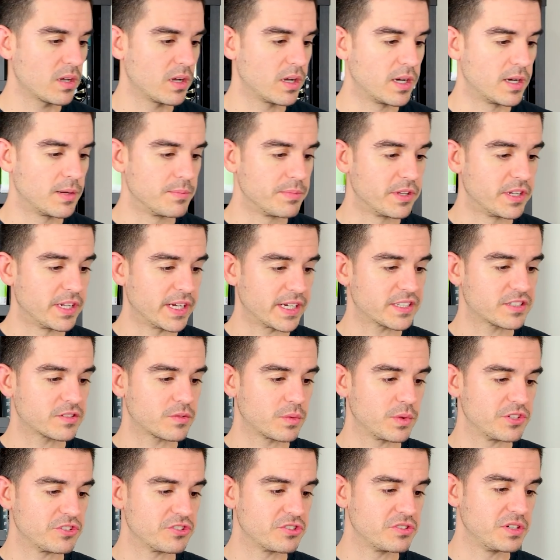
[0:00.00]
Um, the next
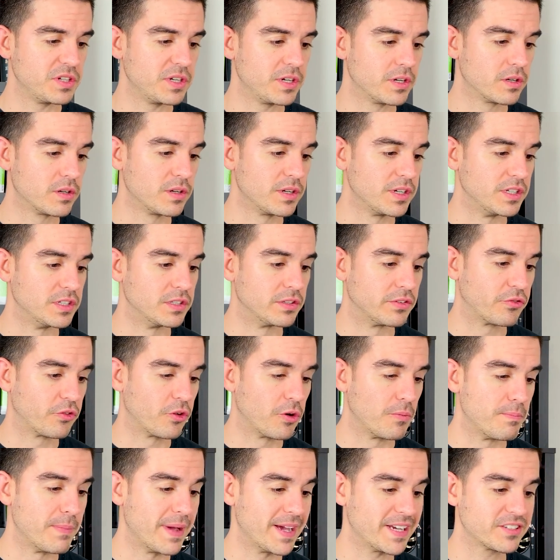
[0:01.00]
question here is
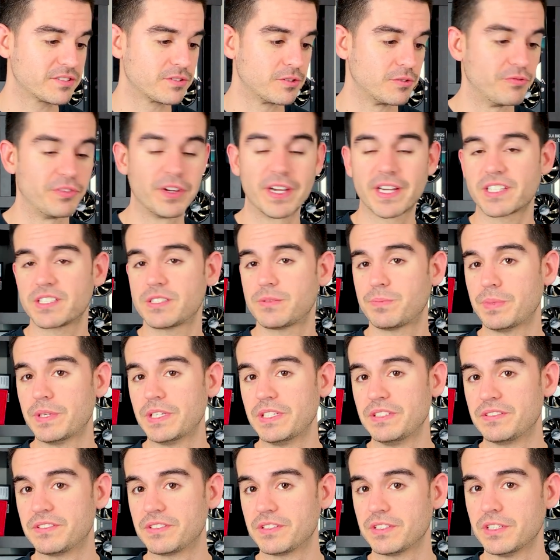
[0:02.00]
from Master Vex
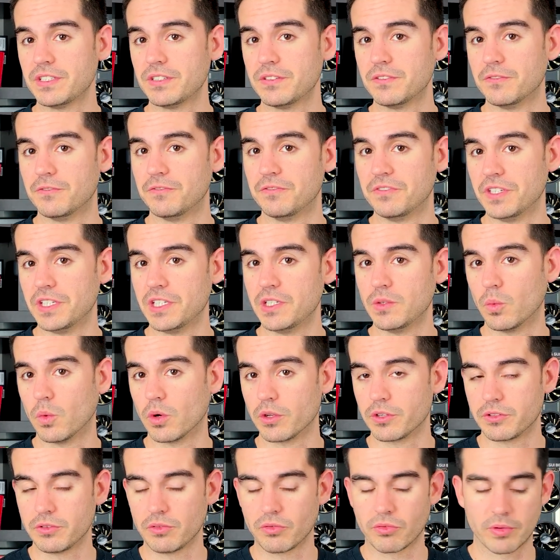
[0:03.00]

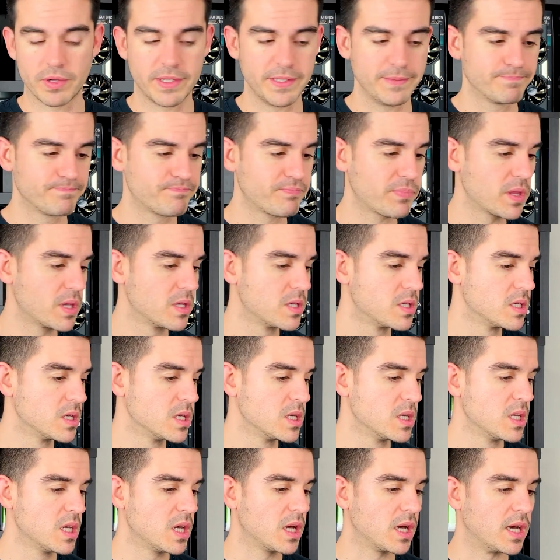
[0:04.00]
PCV123.
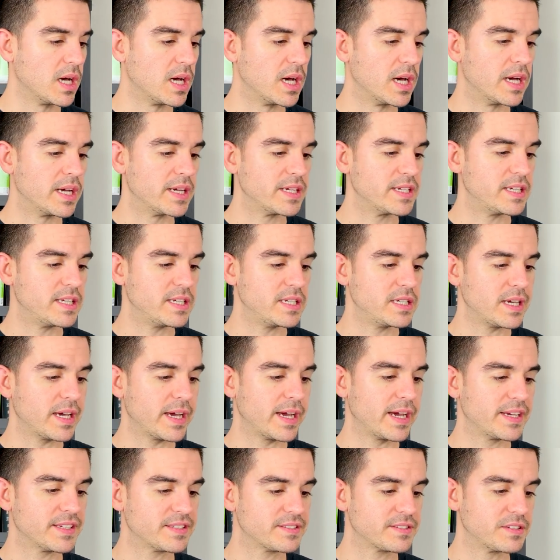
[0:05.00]
Uh, he
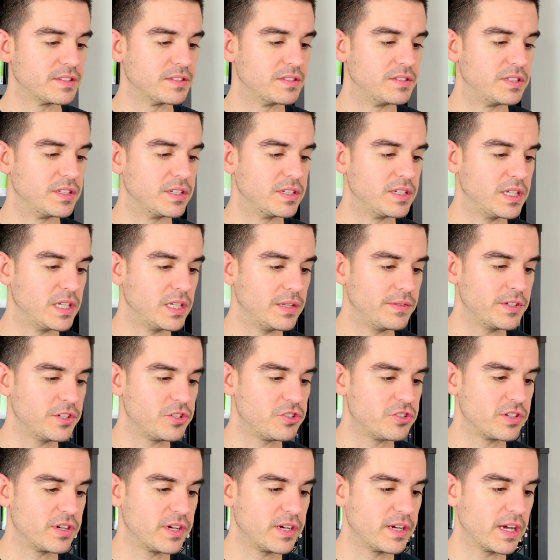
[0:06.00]
asked, did
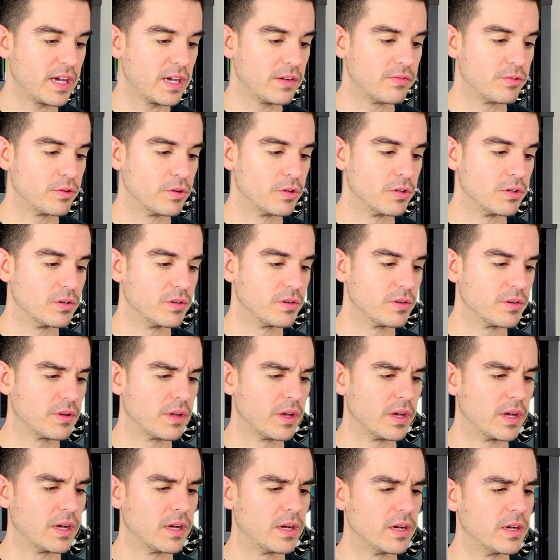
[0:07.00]
EVGA ever
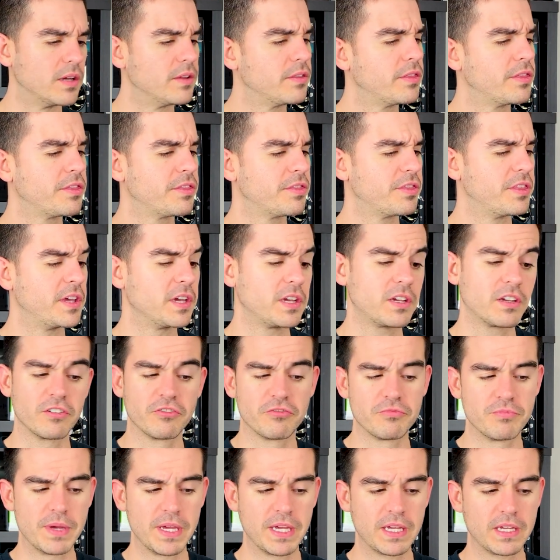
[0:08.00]
uh, think
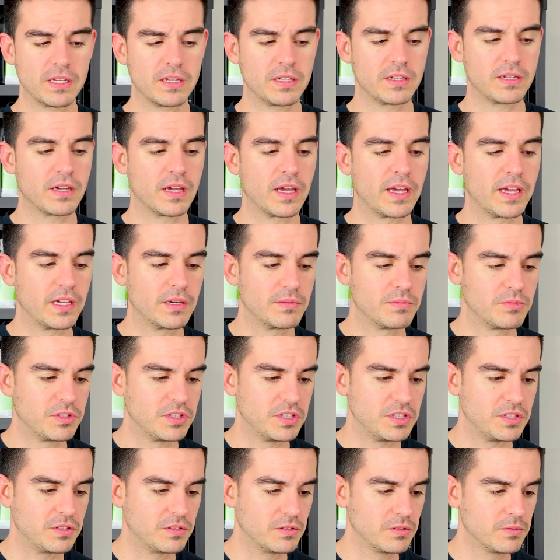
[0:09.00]
of making
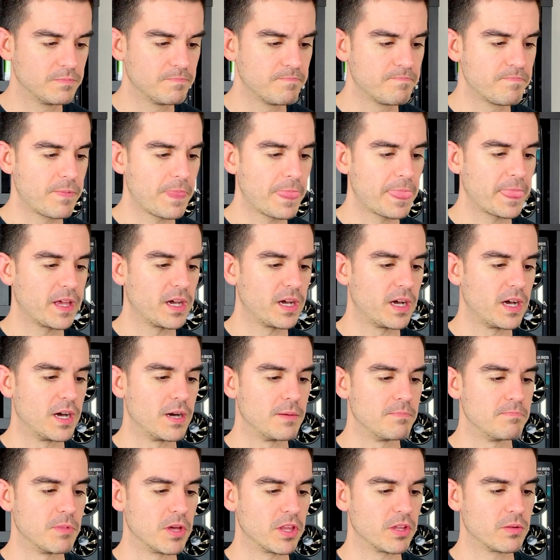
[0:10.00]
AMD
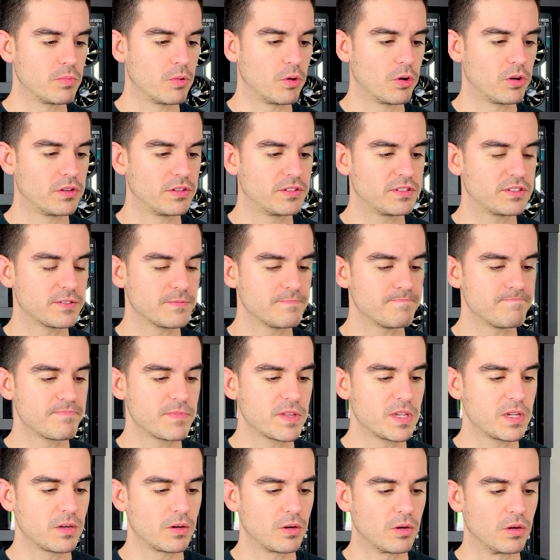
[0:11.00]
uh, motherboards
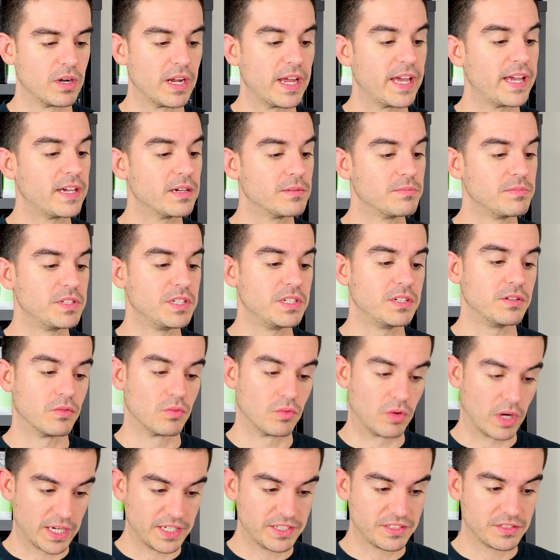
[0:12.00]
or AMD
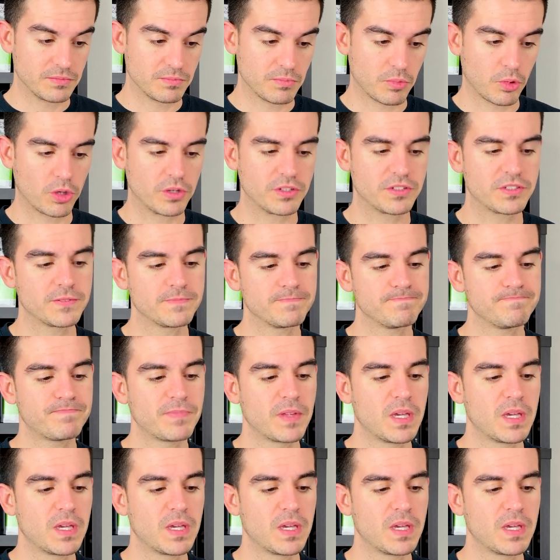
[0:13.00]
Ryzen boards?